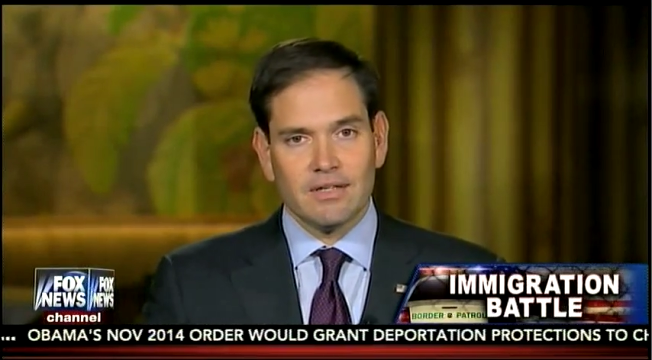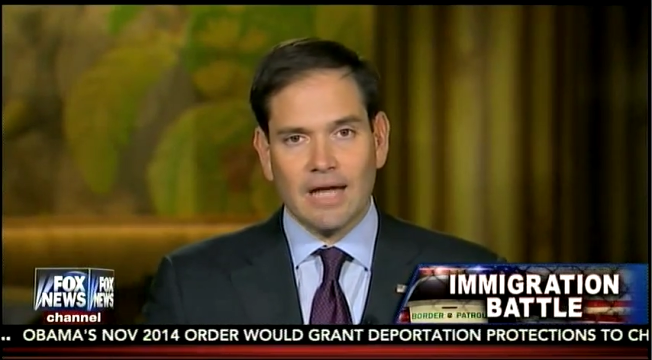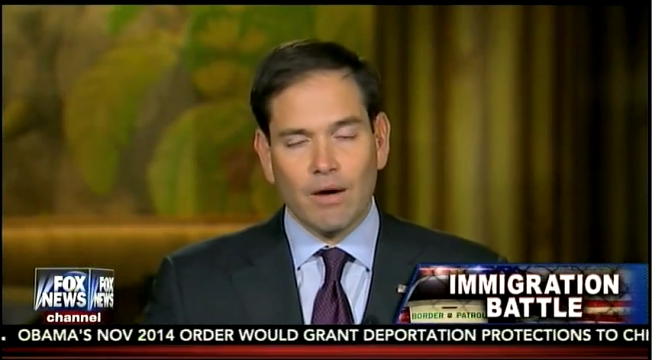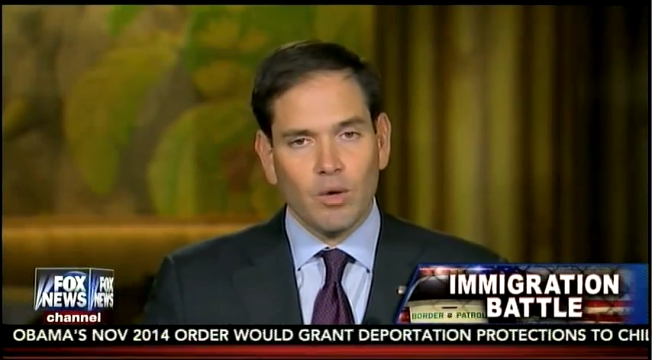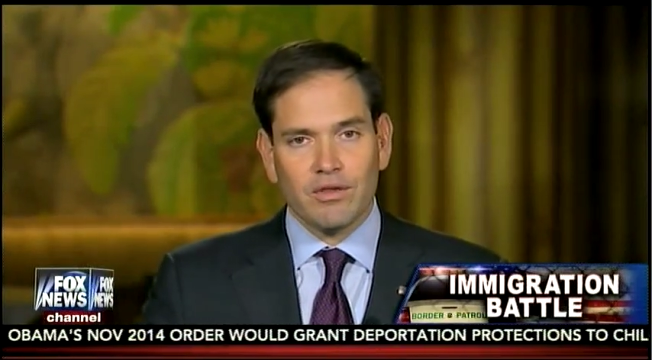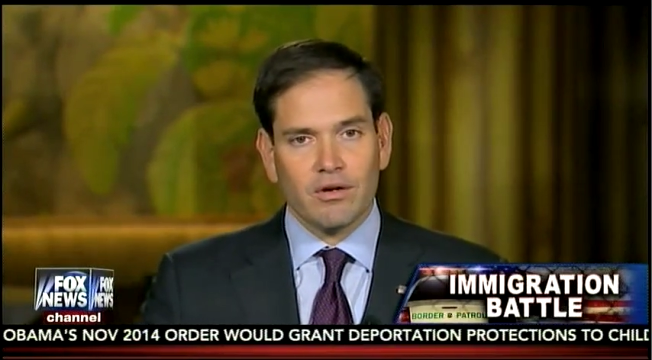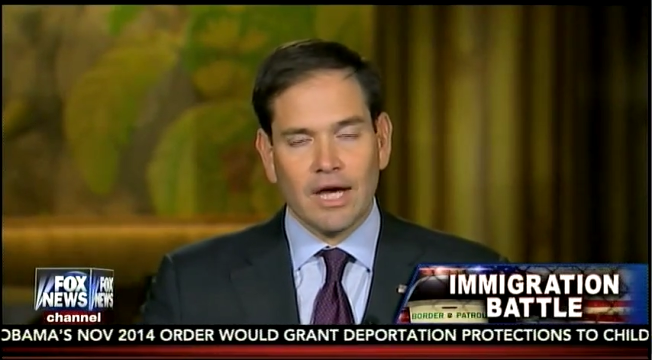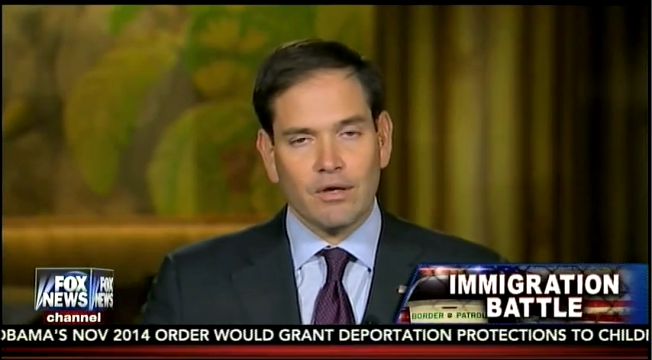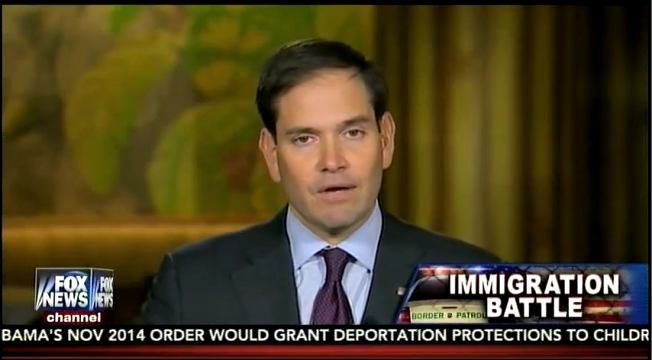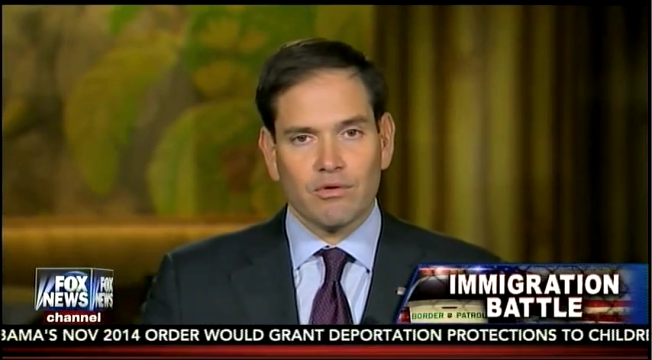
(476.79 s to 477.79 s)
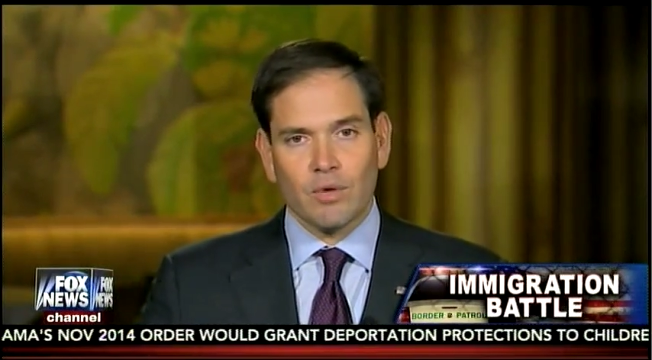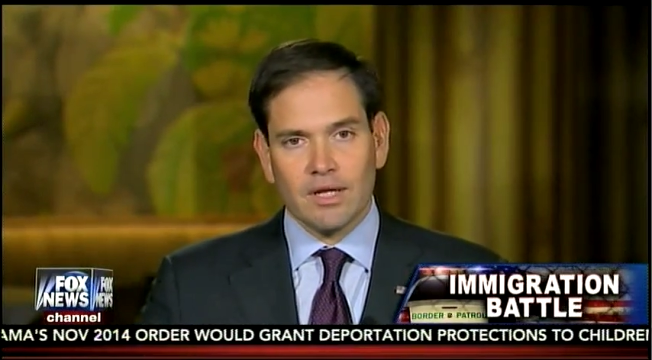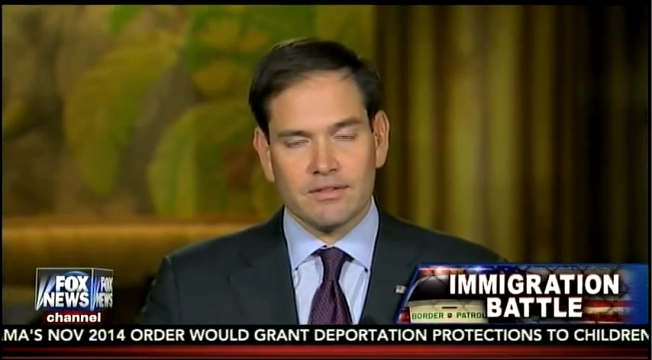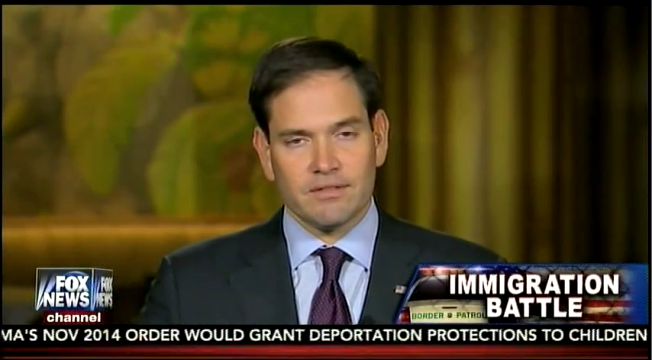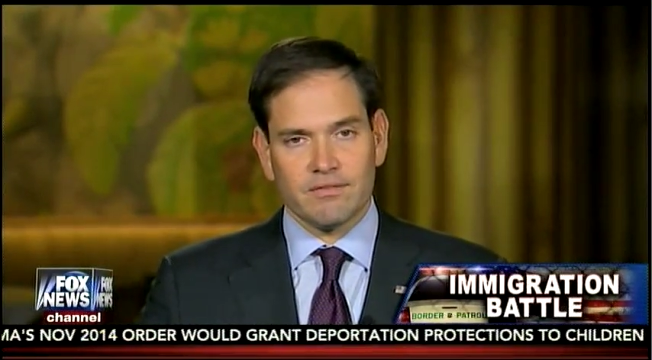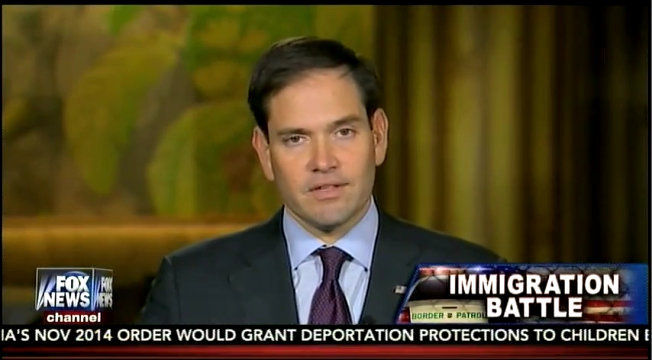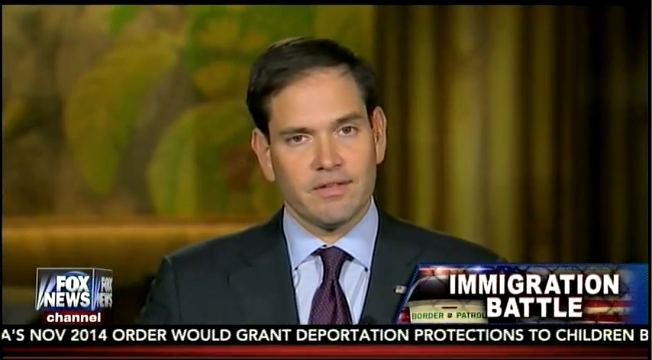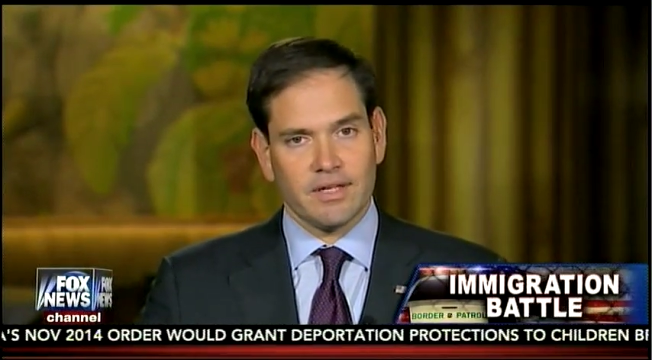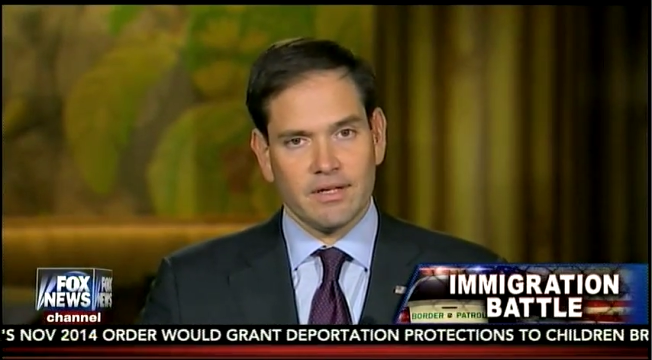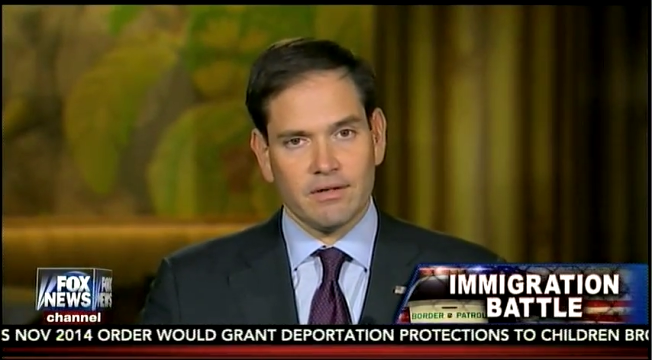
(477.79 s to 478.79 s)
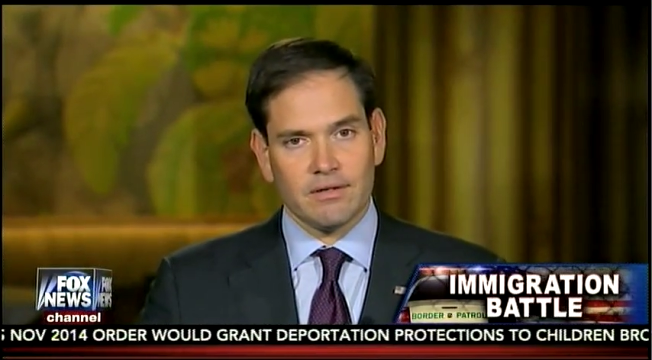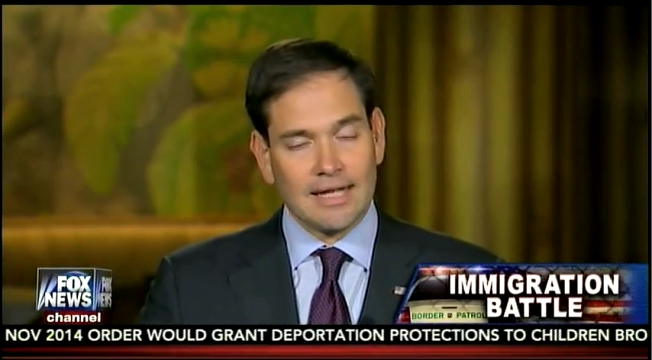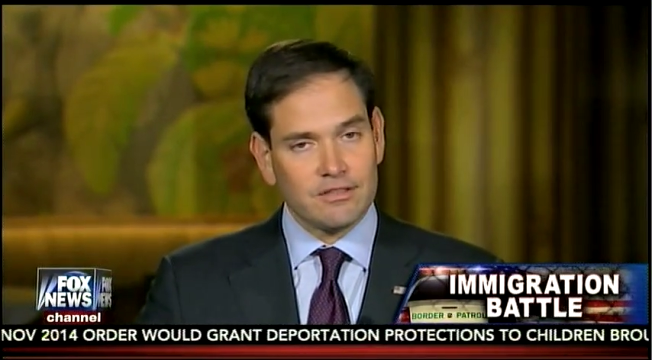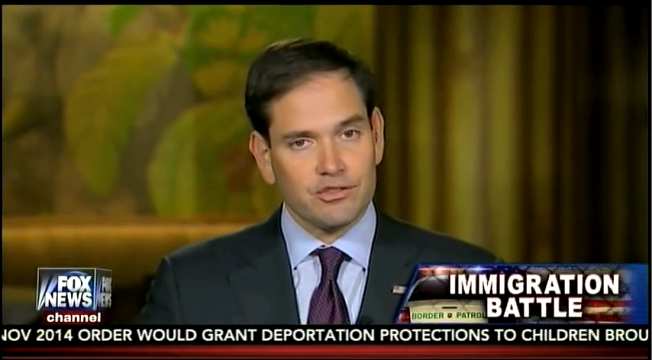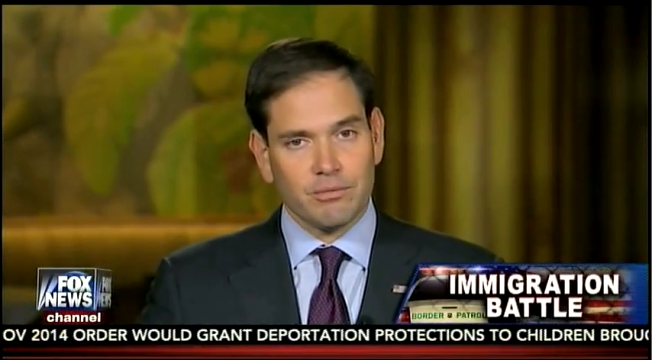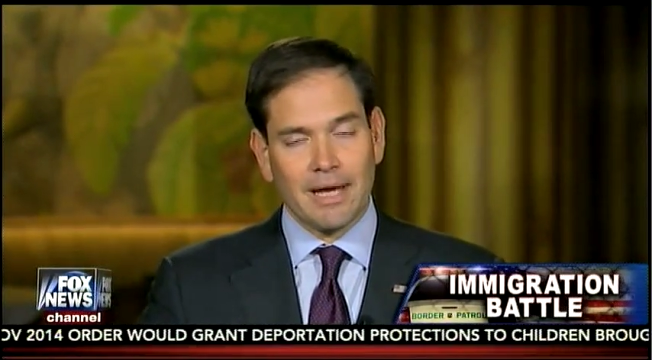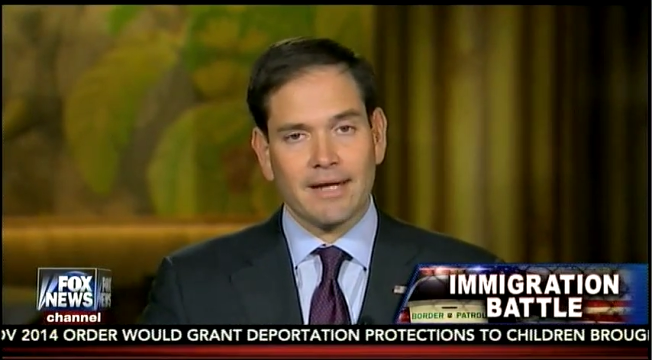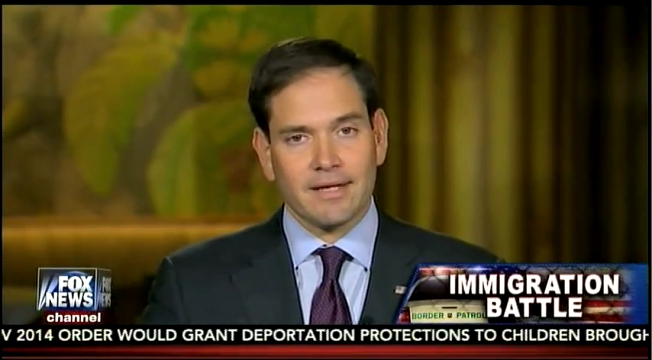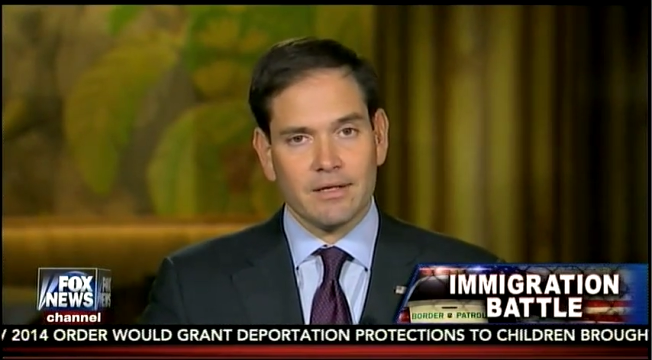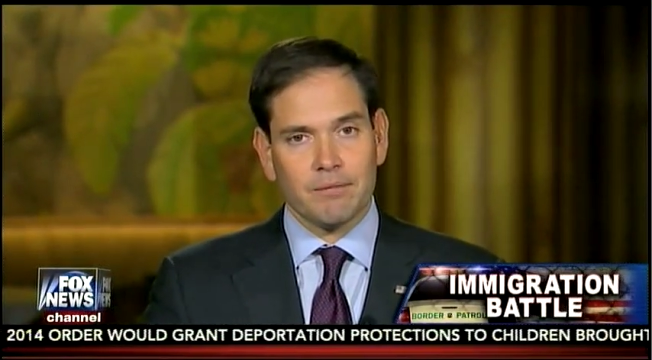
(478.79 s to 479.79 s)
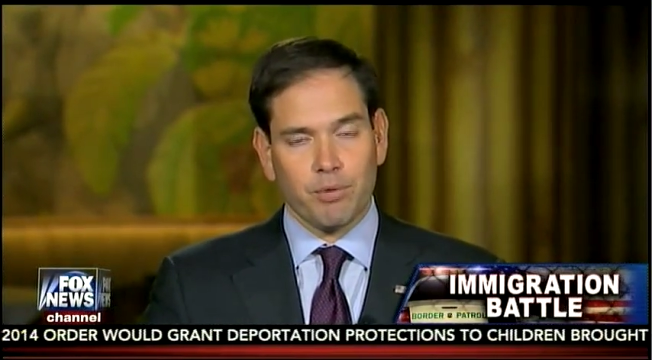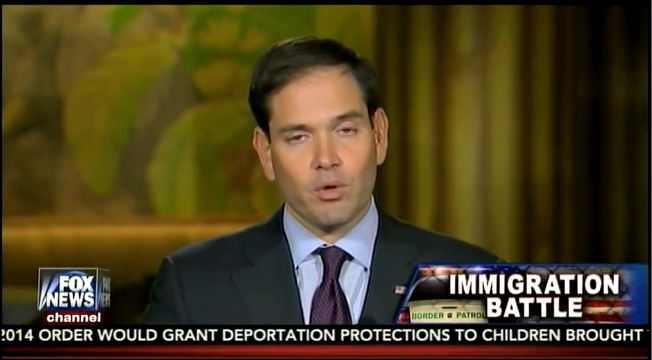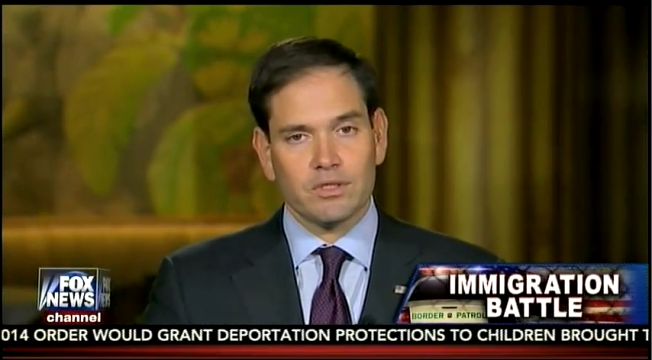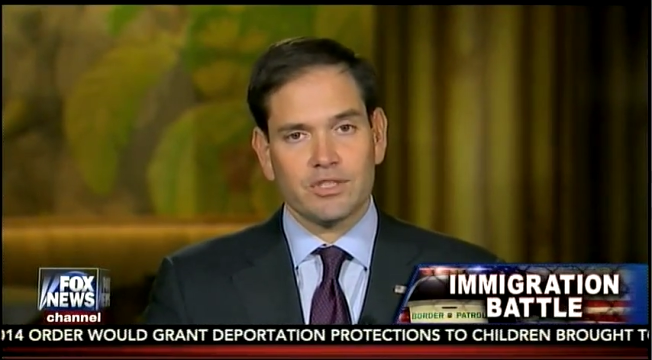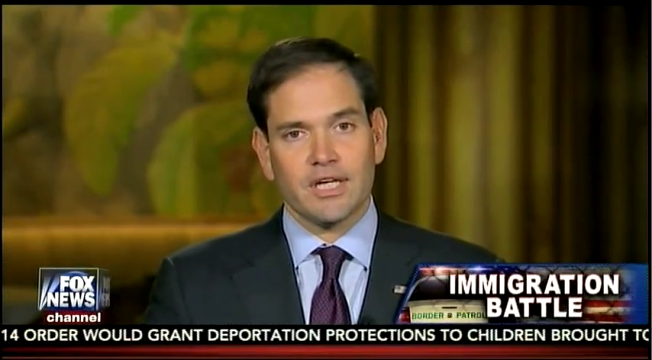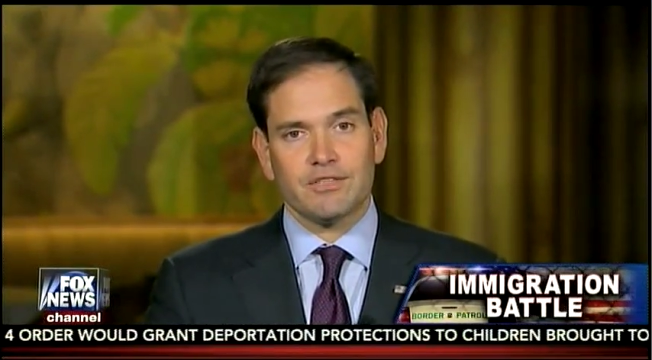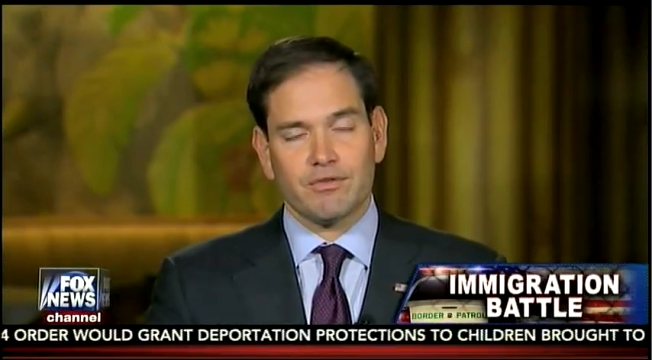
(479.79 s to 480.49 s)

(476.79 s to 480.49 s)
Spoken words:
not whether or not you have a relative living here. That's a dramatic and important change